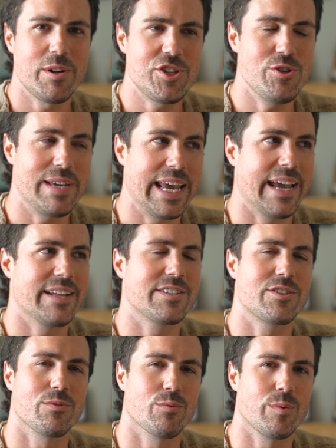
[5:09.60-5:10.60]
what you can
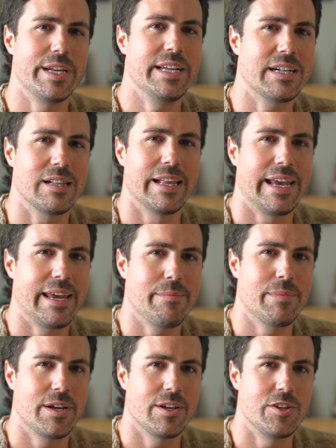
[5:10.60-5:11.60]
to
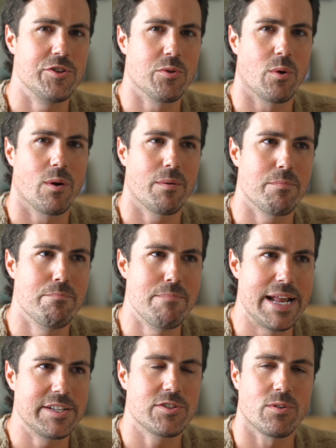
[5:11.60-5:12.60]
reclaim your
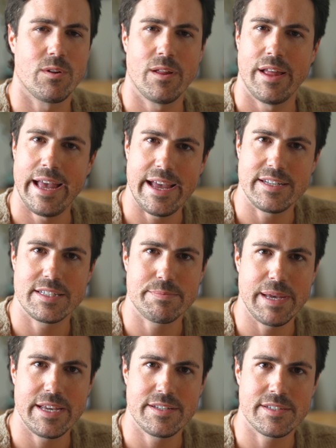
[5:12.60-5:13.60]
mental
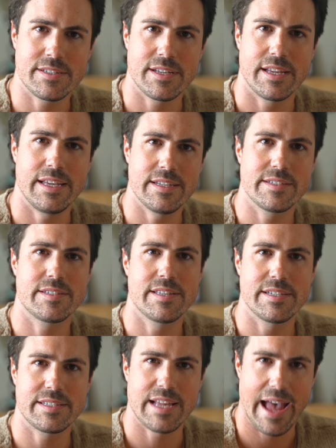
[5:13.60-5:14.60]
headspace is this